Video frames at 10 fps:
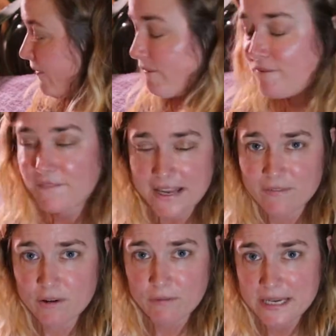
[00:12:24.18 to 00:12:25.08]

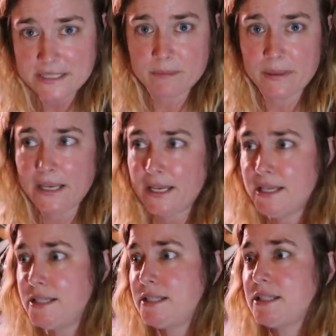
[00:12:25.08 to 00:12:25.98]
favorite
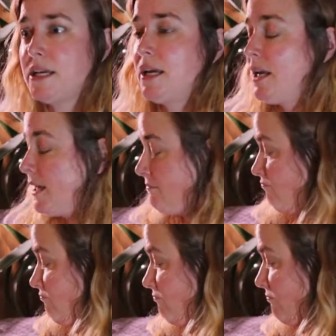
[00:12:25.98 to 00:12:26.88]
recipes,
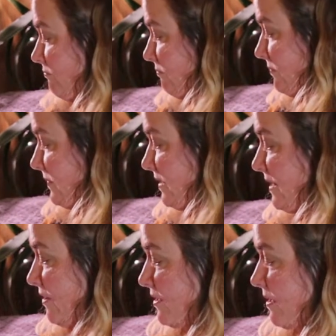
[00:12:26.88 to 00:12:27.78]

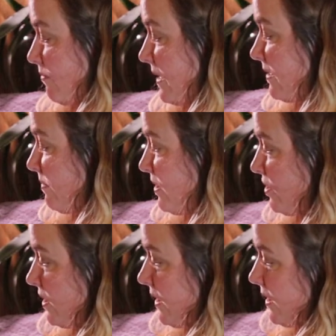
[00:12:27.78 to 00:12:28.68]
there's some recipe
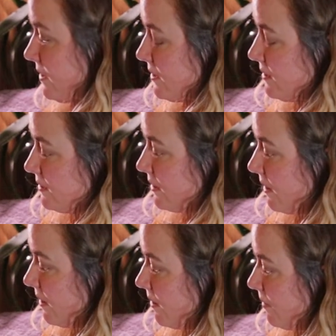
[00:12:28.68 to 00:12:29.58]
sheets,
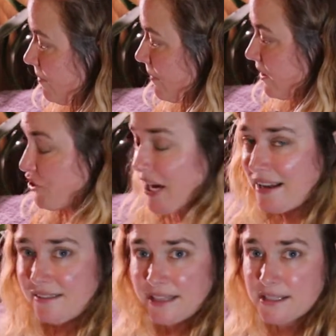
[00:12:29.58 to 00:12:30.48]
some
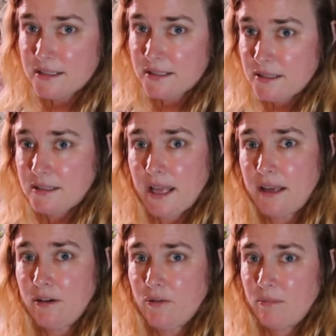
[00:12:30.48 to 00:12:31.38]
checklists
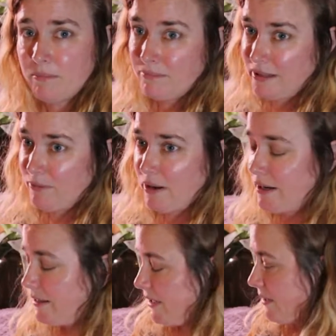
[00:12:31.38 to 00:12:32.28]
that you might want
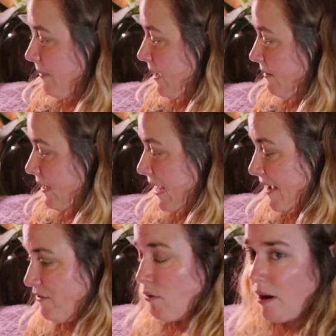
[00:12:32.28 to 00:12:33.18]
to think about, like
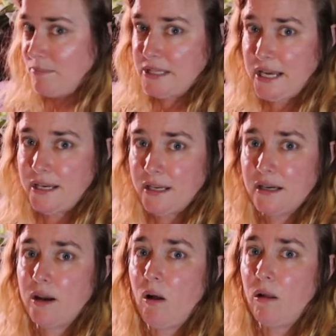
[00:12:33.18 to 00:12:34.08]
have you
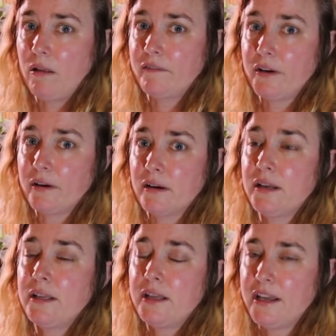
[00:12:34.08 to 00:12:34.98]
updated all of your
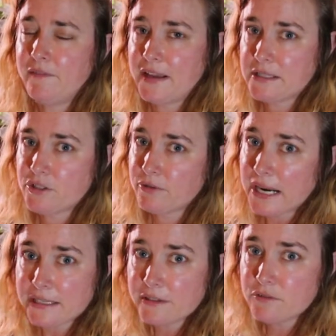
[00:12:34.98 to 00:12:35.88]
advanced
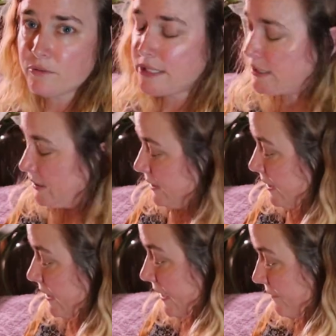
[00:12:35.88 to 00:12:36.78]
directives
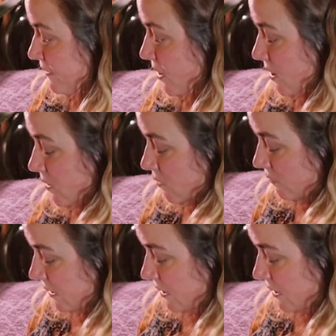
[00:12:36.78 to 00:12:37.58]
recently? If so,